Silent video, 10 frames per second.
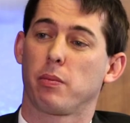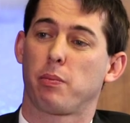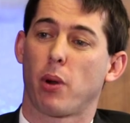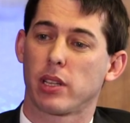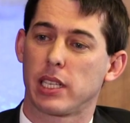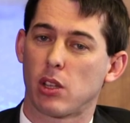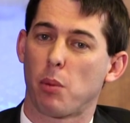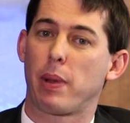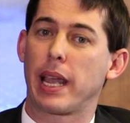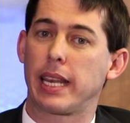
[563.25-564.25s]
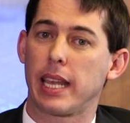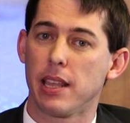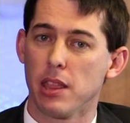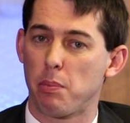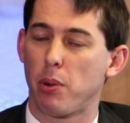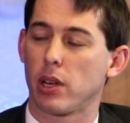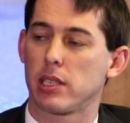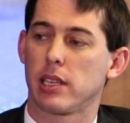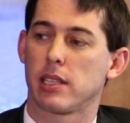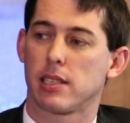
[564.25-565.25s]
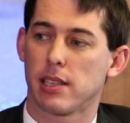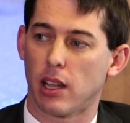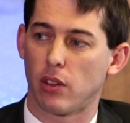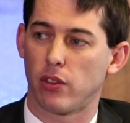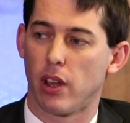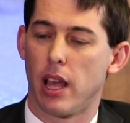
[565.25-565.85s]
policies are paid in the policy itself,